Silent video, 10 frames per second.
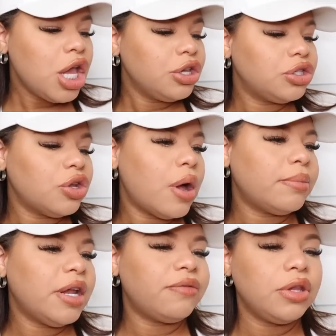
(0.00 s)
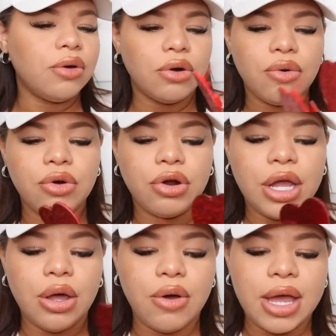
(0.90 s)
So I'm definitely going to order
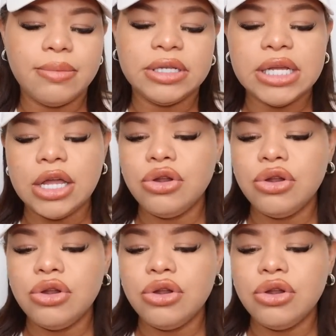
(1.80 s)
it on Amazon.